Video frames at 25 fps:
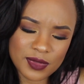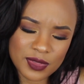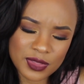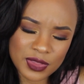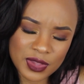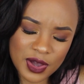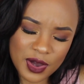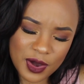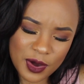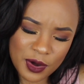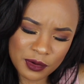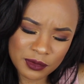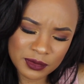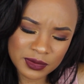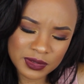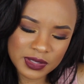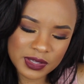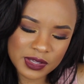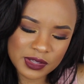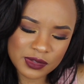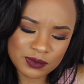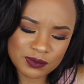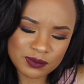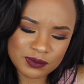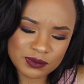The
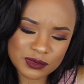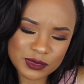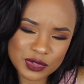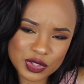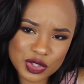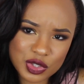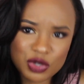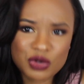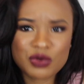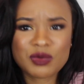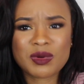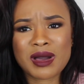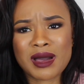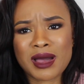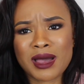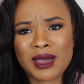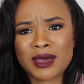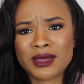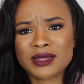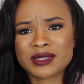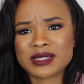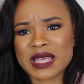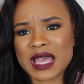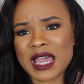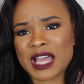only 2
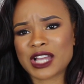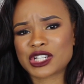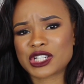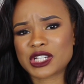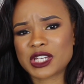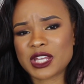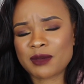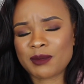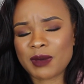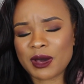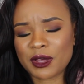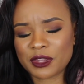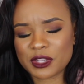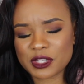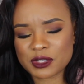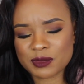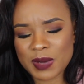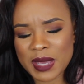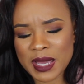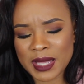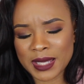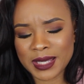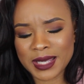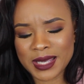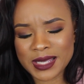cons actually about this
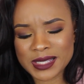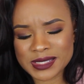palette